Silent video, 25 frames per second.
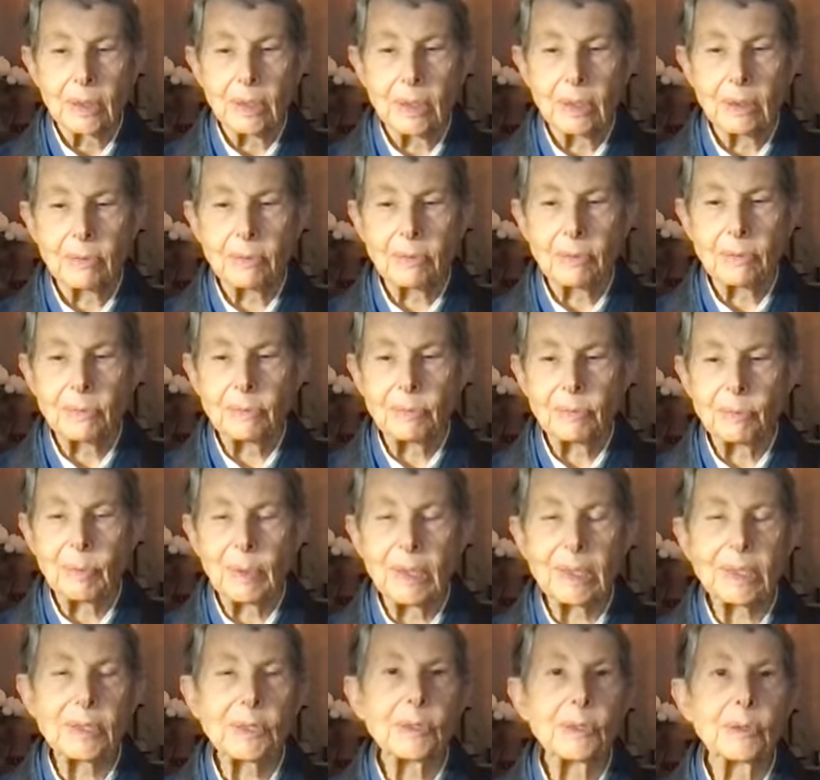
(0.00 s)
of
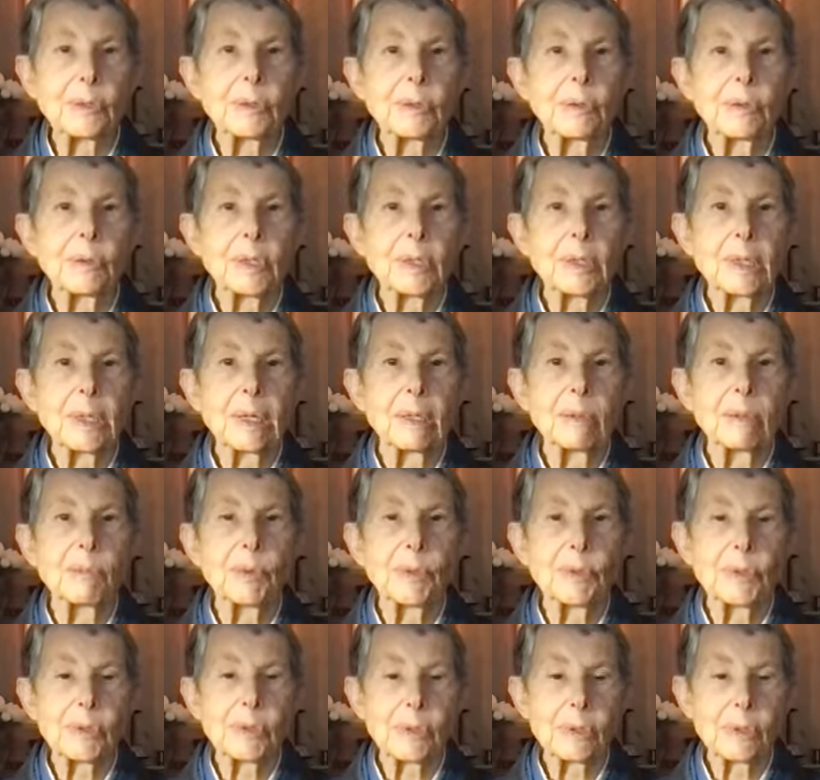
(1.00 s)
Western ordained
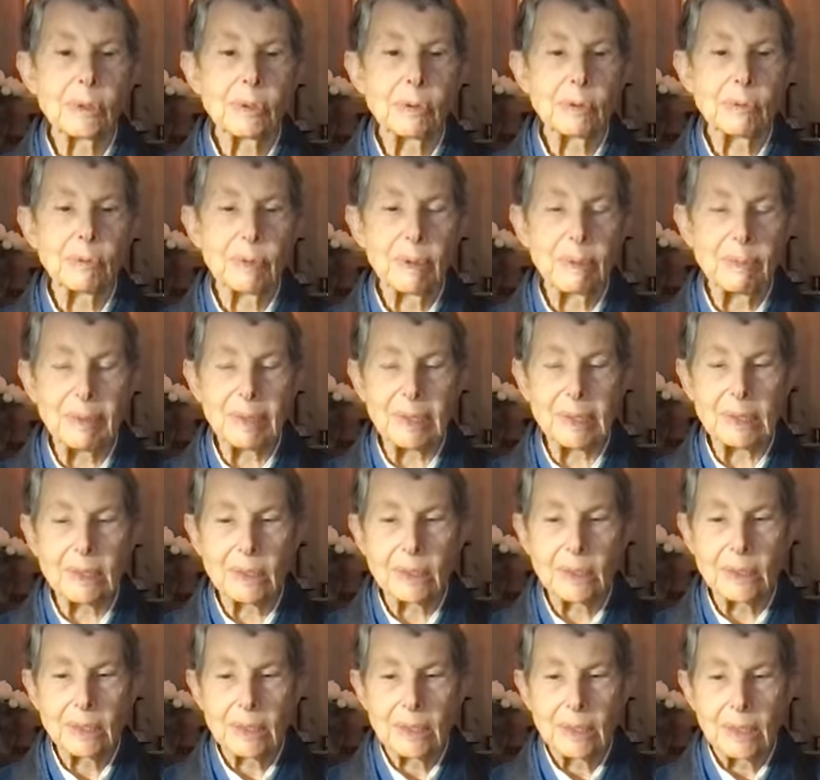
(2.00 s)
Buddhist
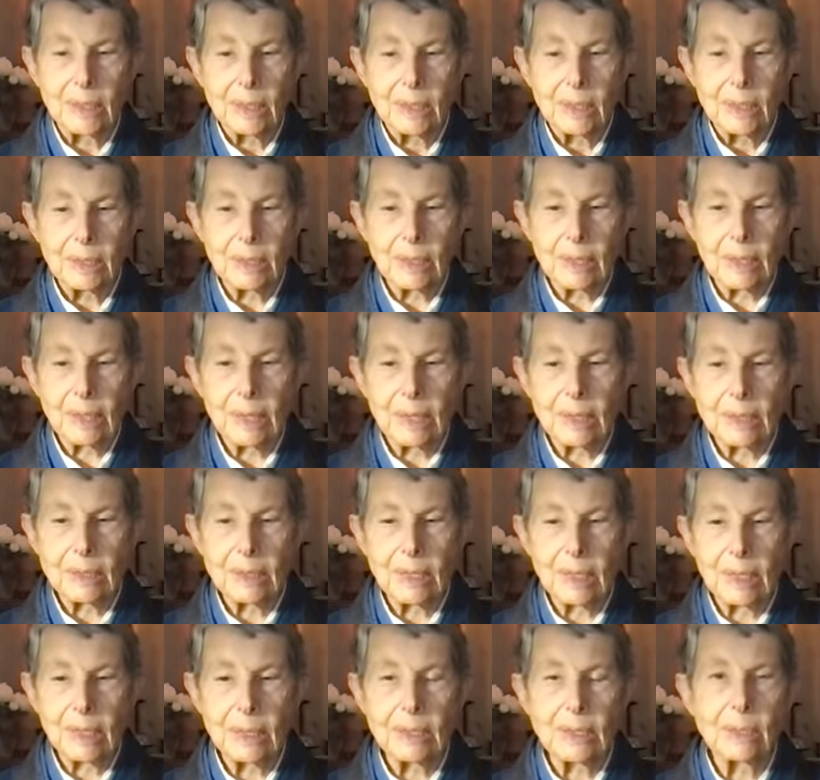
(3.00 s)
women that I
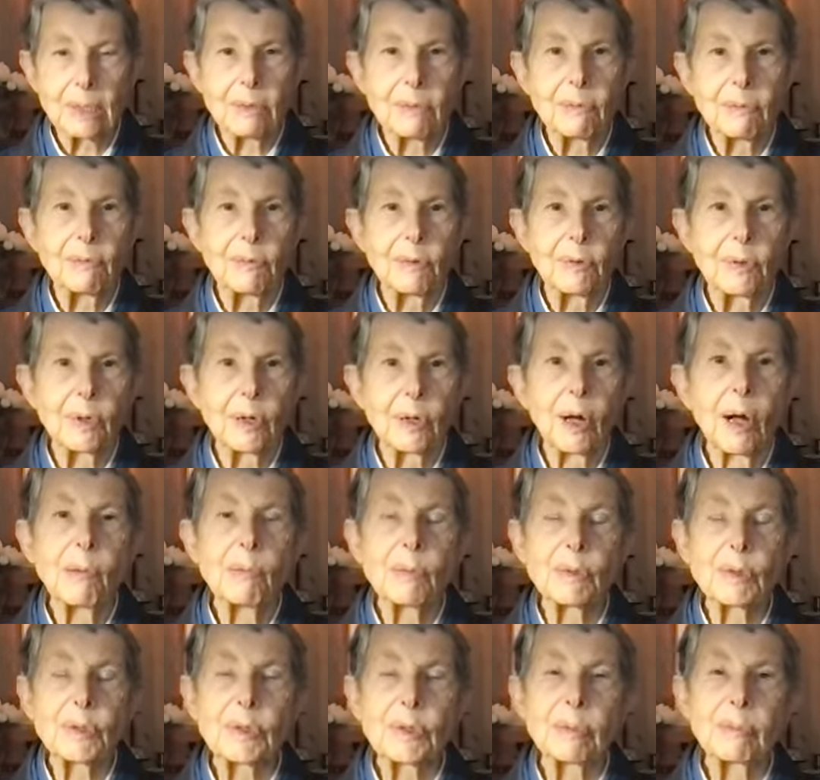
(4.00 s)
attended for
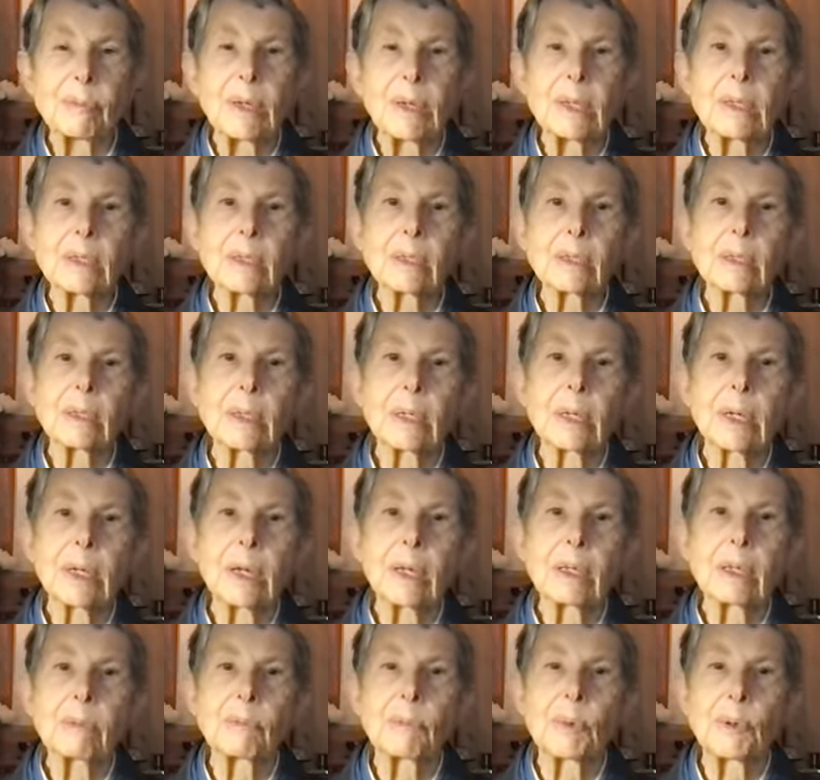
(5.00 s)
almost a month
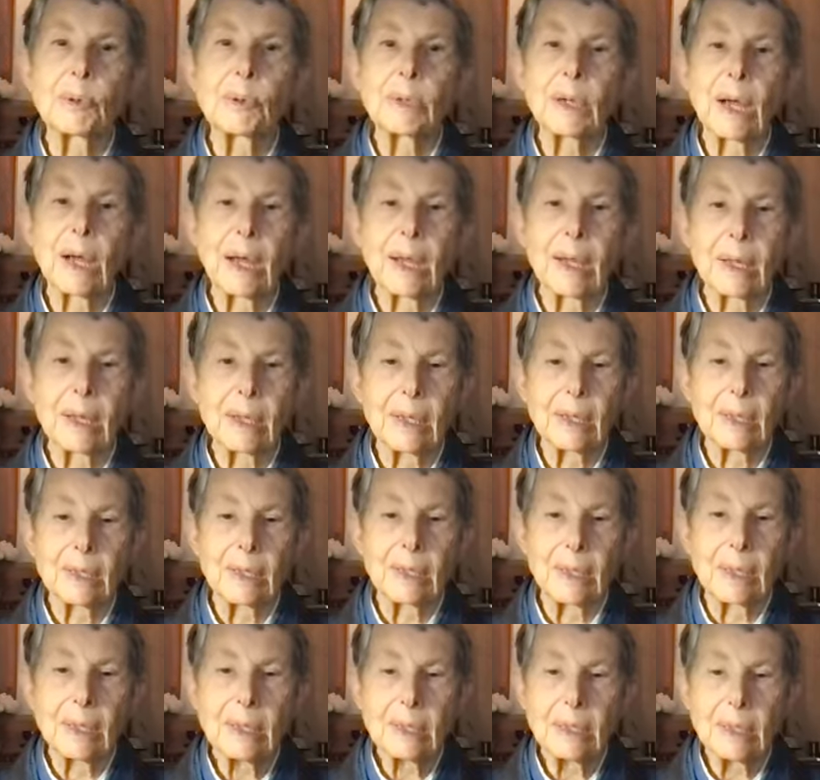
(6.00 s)
at Bodh Gaya in
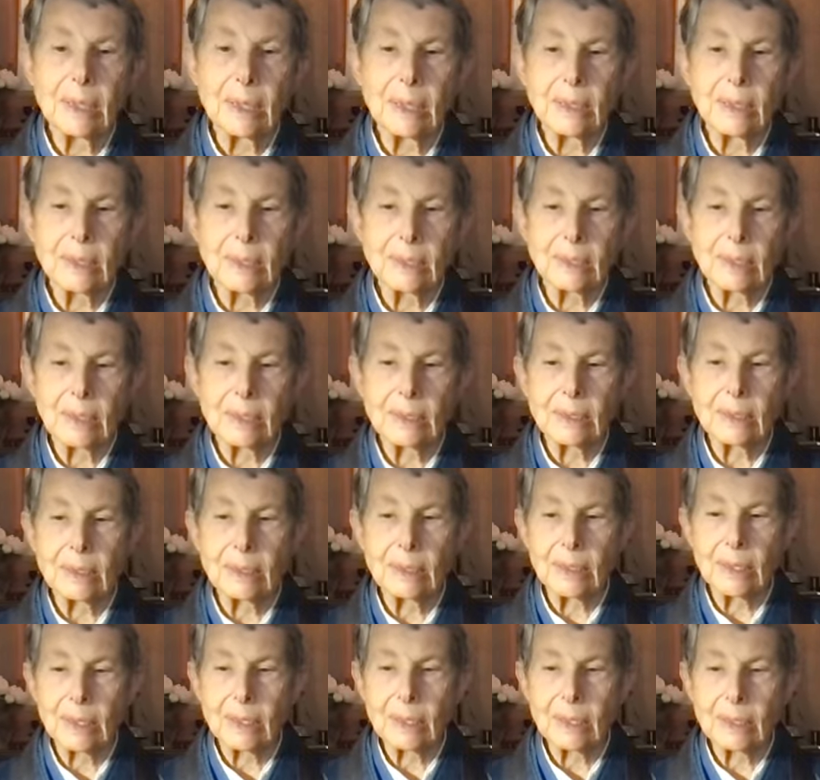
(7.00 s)
India in
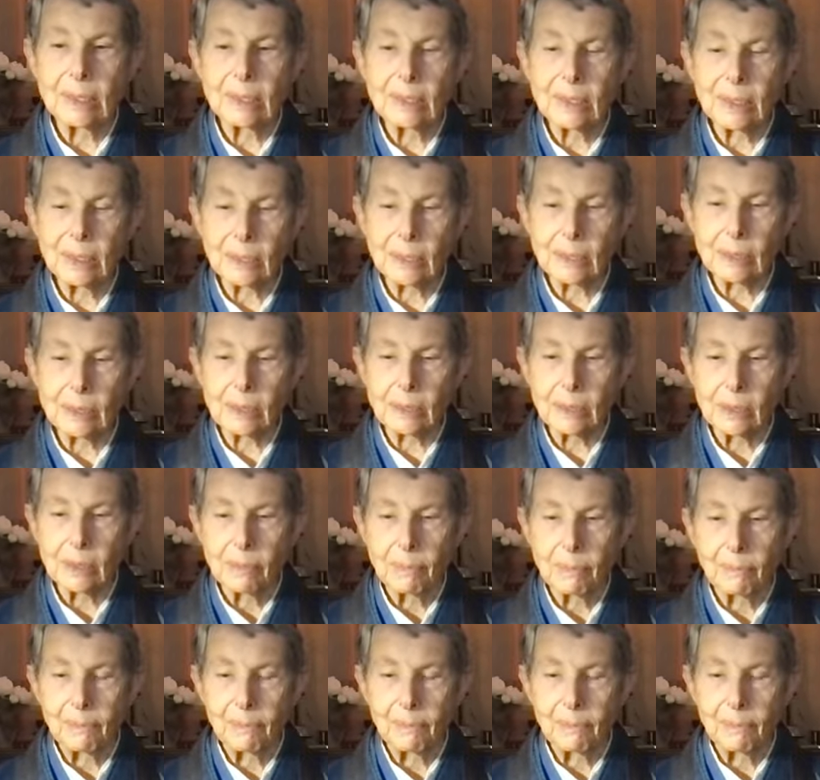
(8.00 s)
1996.